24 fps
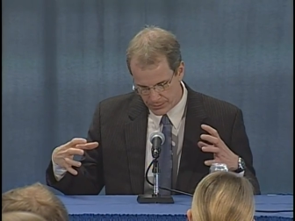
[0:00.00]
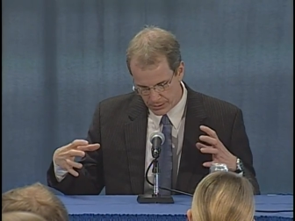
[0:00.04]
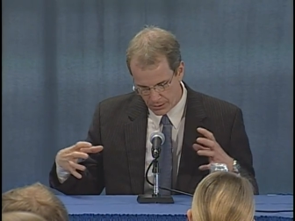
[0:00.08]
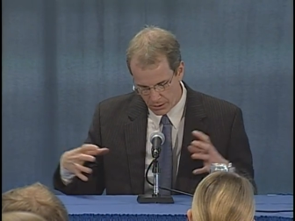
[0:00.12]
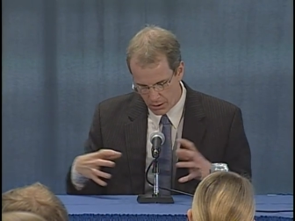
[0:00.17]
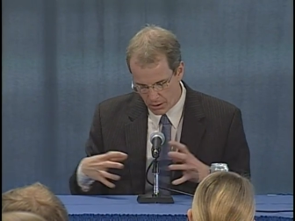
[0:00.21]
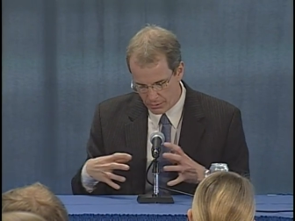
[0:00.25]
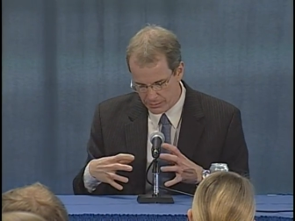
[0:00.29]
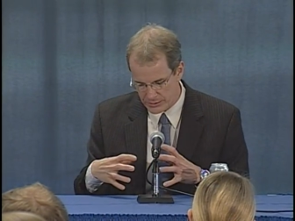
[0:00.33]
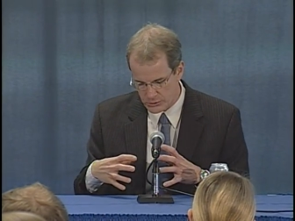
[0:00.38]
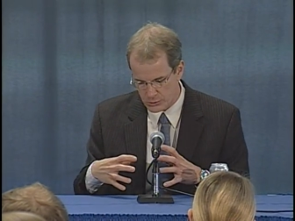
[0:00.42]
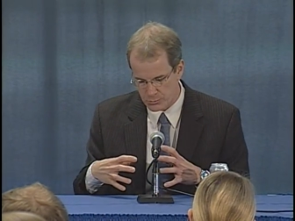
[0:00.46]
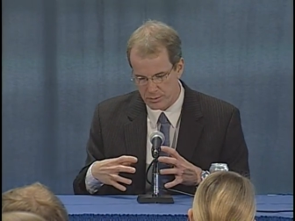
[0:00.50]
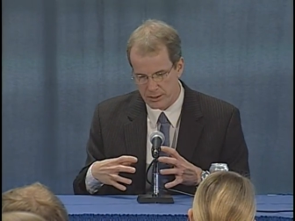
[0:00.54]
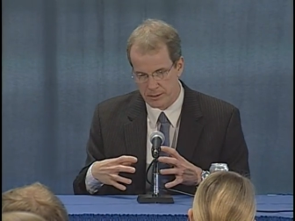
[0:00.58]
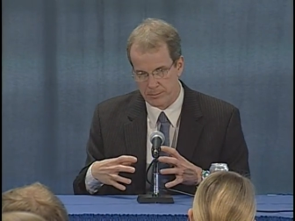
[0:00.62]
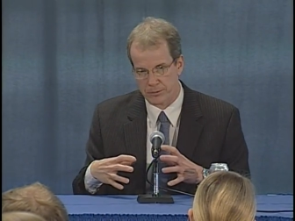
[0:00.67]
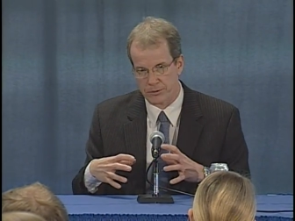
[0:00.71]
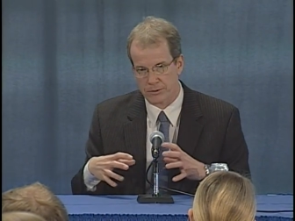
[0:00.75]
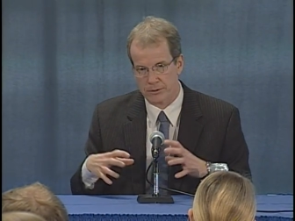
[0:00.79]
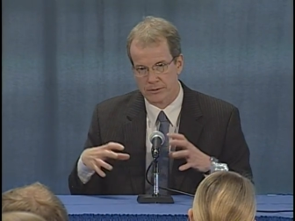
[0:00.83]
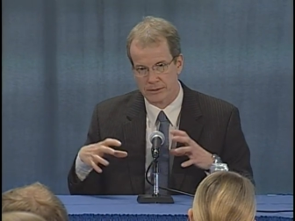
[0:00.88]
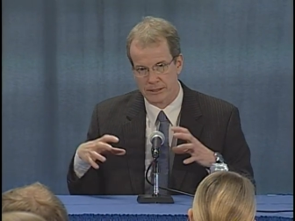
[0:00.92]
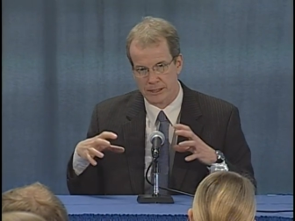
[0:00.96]
all these
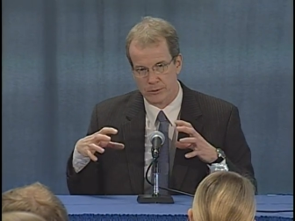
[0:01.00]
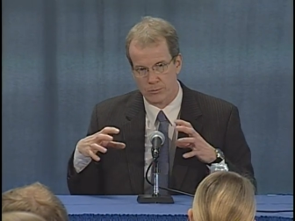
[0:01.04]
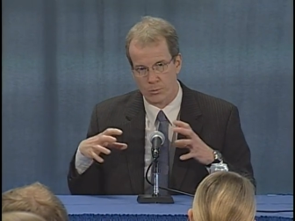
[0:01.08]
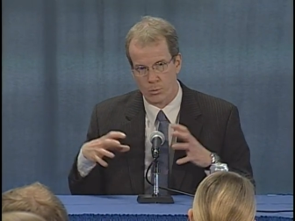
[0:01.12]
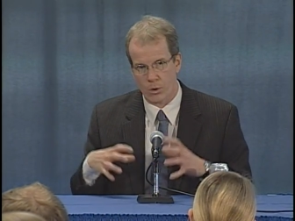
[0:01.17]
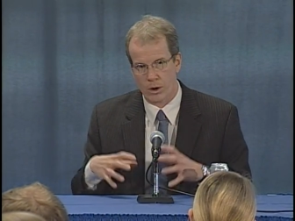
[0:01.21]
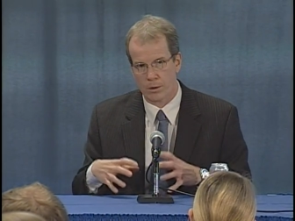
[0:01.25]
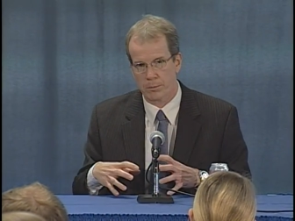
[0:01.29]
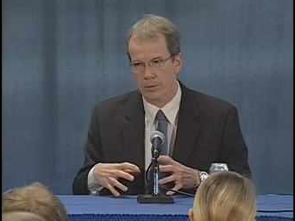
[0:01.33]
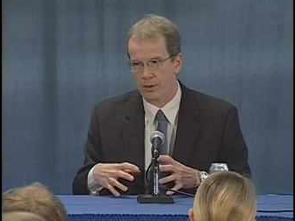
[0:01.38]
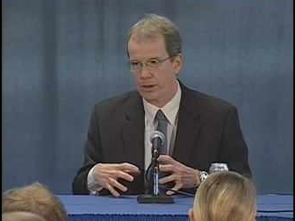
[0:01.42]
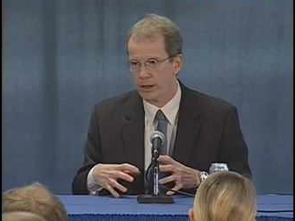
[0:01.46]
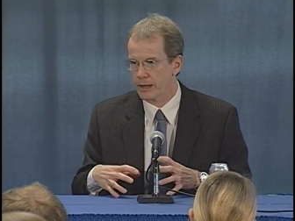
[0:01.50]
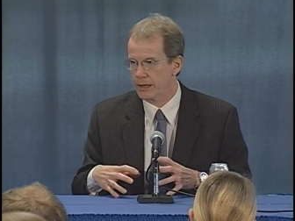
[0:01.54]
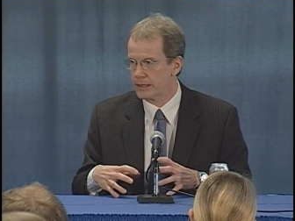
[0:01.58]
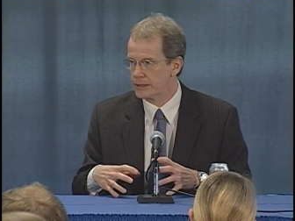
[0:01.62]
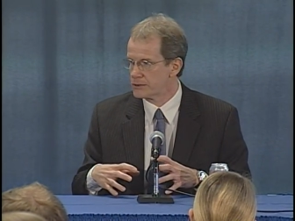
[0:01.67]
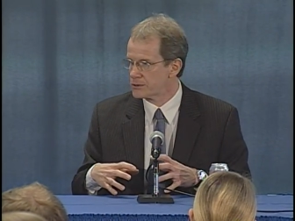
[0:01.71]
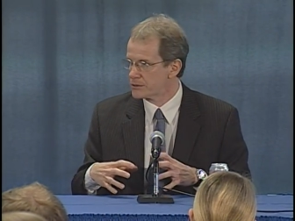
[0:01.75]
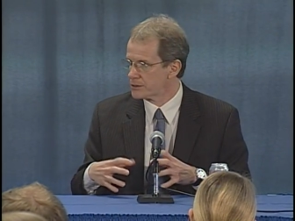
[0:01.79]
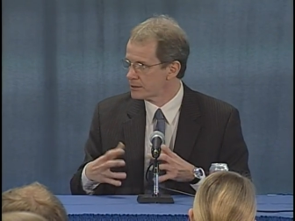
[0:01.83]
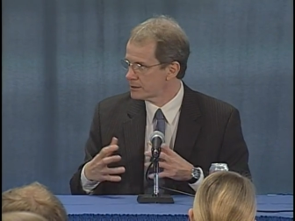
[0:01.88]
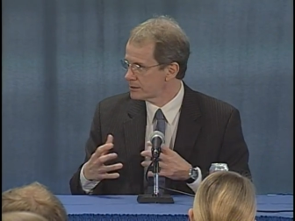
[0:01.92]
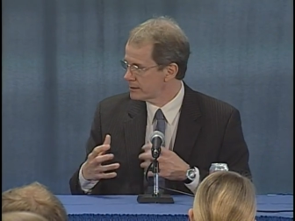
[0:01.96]
people in one
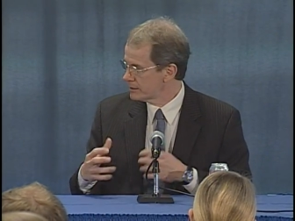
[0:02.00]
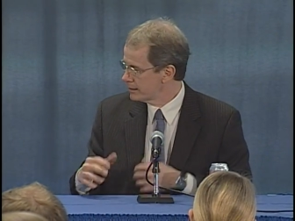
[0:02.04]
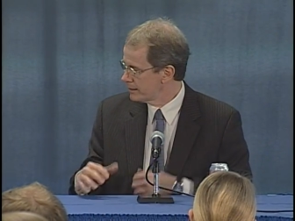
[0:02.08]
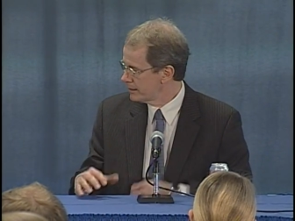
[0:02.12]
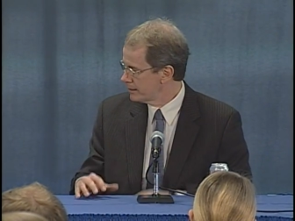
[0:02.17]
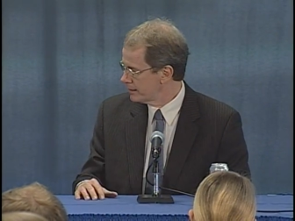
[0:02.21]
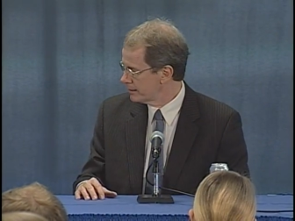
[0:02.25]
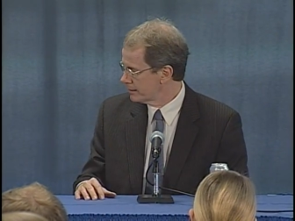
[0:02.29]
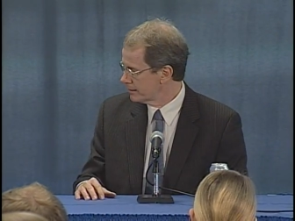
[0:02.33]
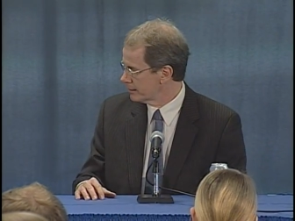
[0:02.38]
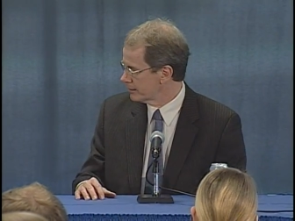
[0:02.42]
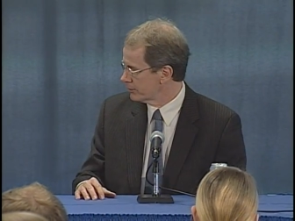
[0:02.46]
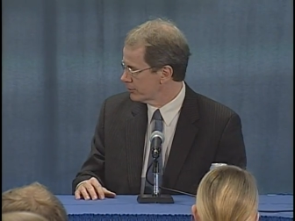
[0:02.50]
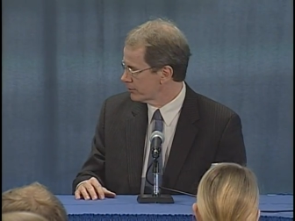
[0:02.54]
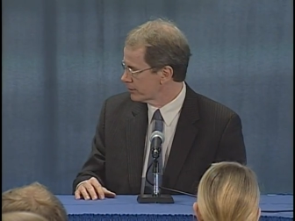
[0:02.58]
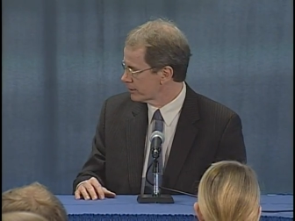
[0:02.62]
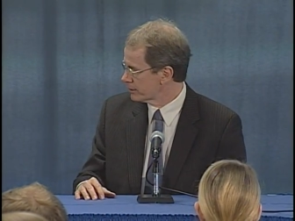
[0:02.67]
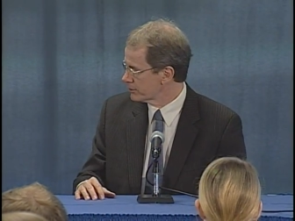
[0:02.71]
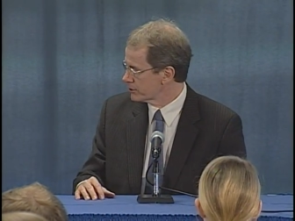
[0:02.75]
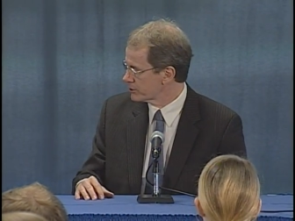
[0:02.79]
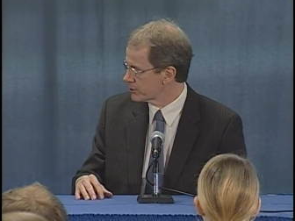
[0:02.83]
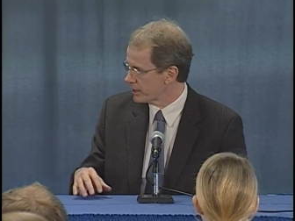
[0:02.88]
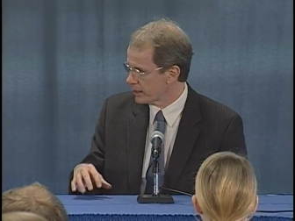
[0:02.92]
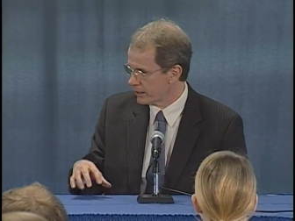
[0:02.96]
place that you
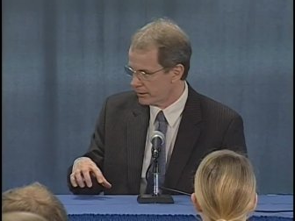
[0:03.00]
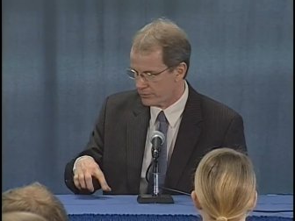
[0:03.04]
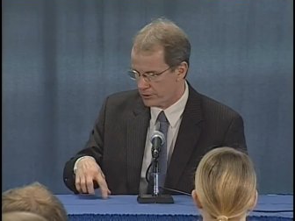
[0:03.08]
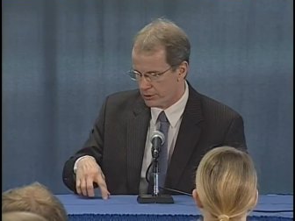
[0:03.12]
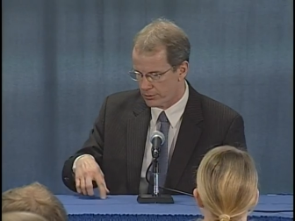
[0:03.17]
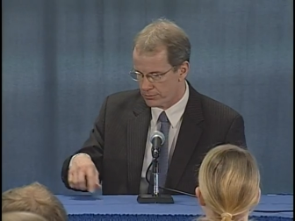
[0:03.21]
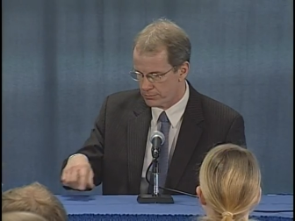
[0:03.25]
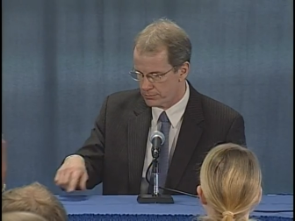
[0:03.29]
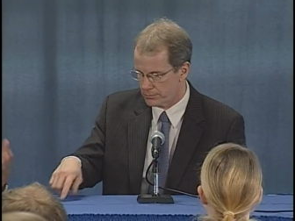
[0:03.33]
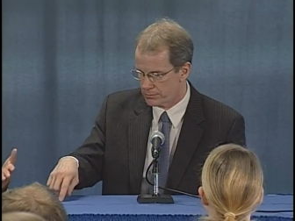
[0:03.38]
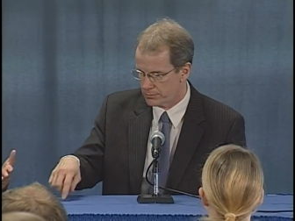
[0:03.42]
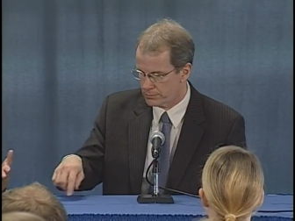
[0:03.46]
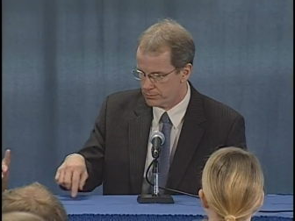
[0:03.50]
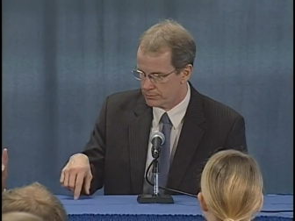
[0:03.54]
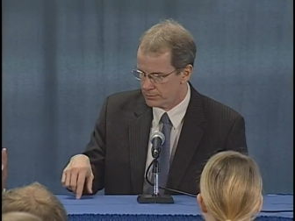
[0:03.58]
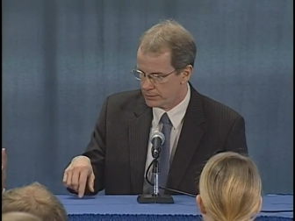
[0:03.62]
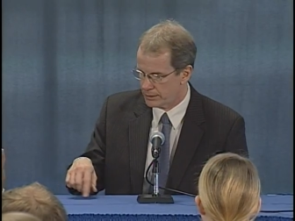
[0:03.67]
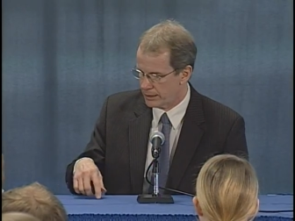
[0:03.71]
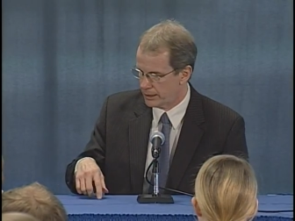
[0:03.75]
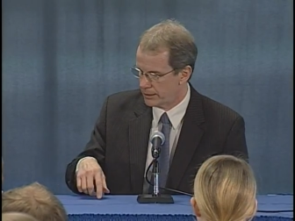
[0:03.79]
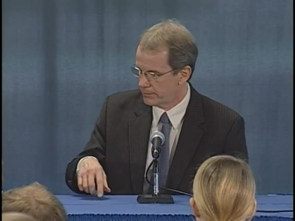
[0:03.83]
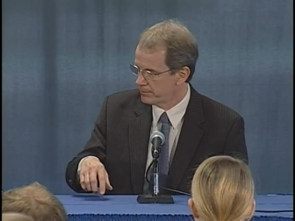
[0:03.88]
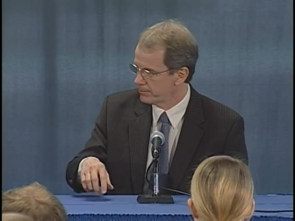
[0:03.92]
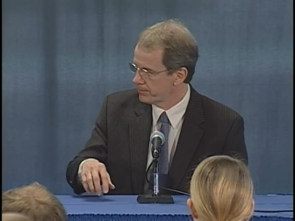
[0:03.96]
can just kind it's of. It's like a wedding.
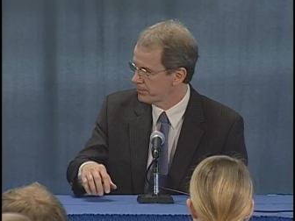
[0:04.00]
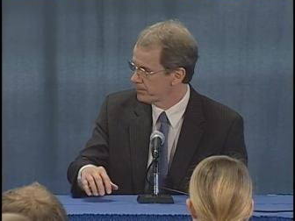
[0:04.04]
Yeah. You know,